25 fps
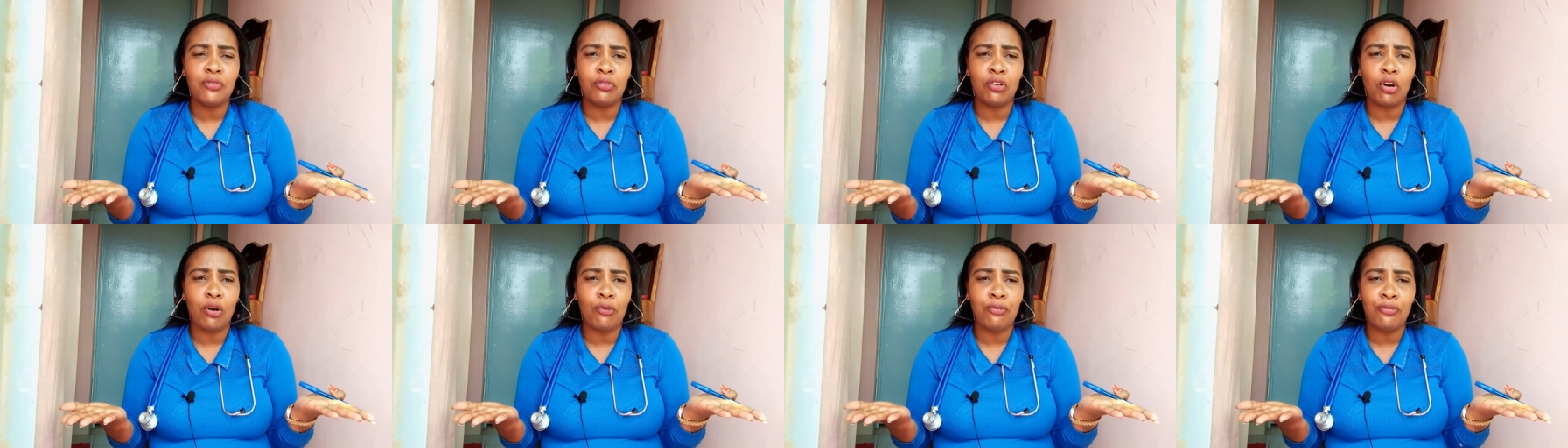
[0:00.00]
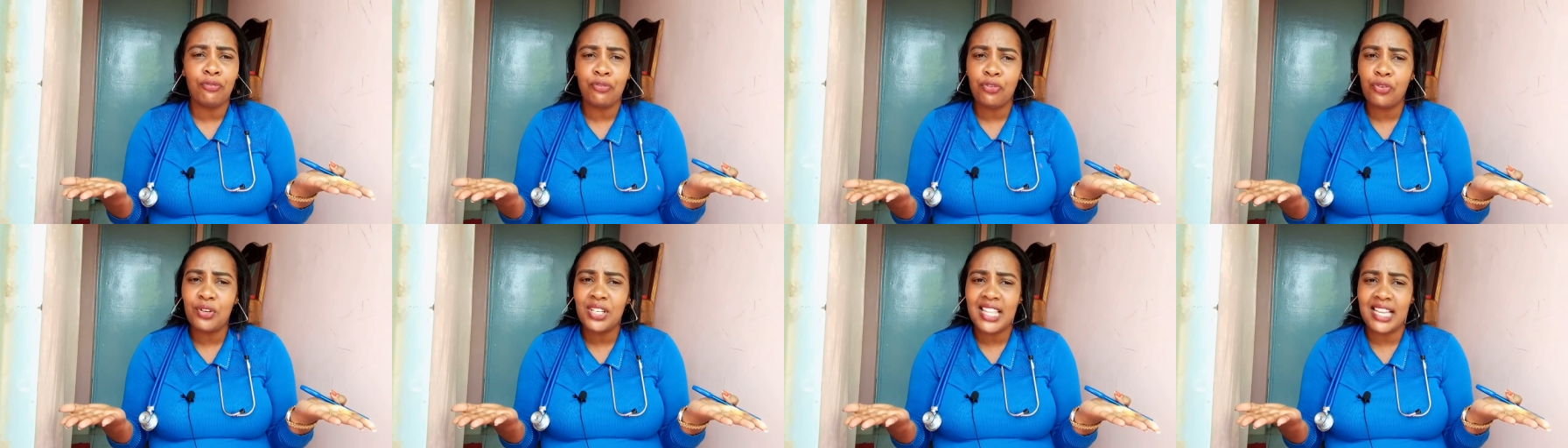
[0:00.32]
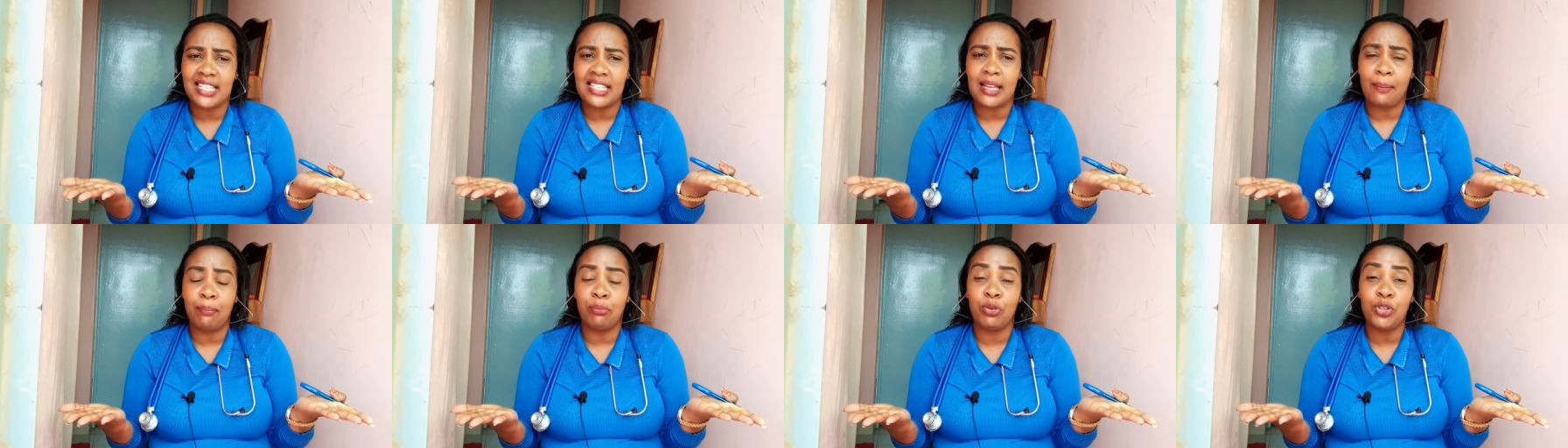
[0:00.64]
of food
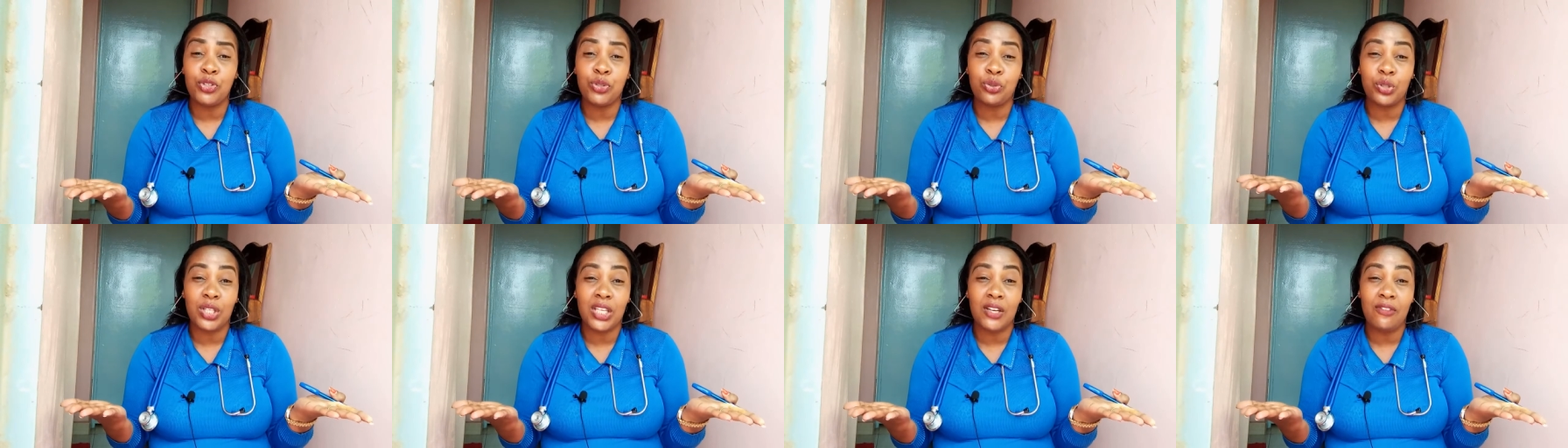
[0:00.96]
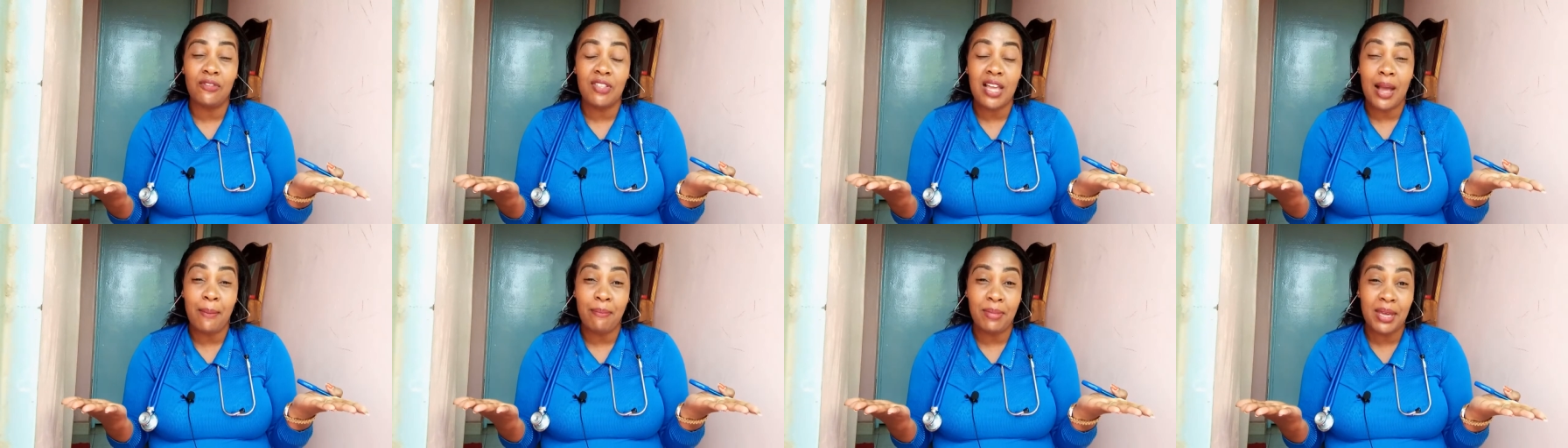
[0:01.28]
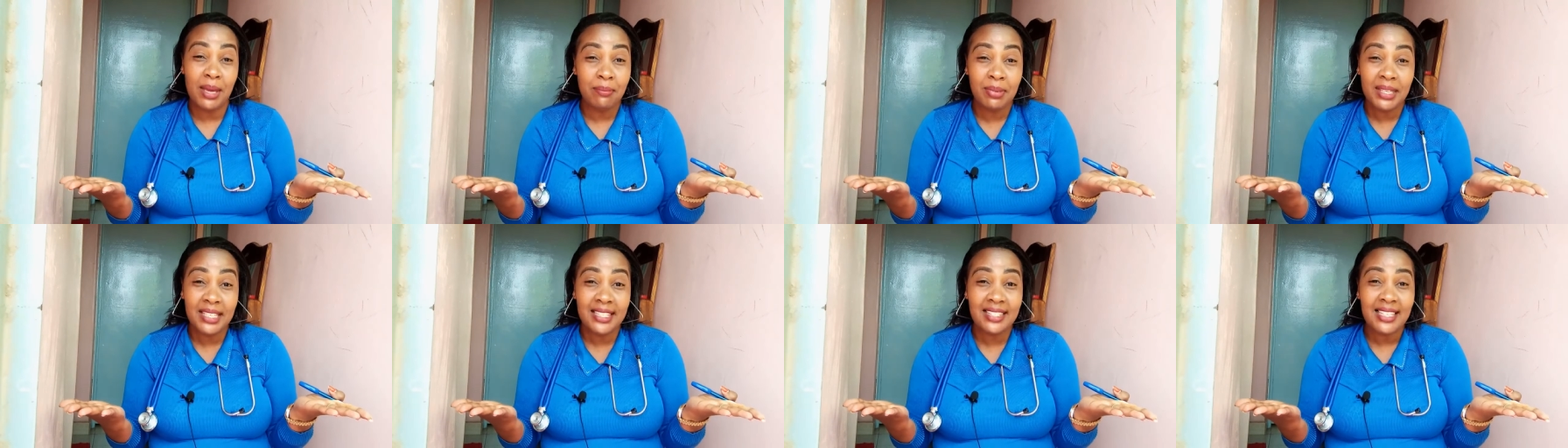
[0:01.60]
they're supposed to give their
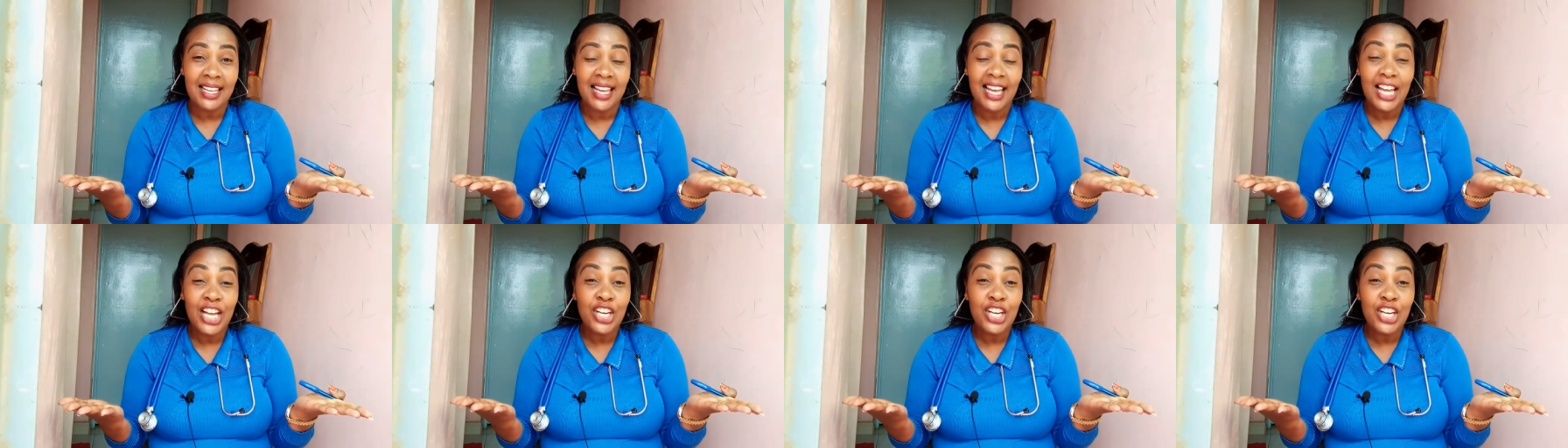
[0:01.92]
babies,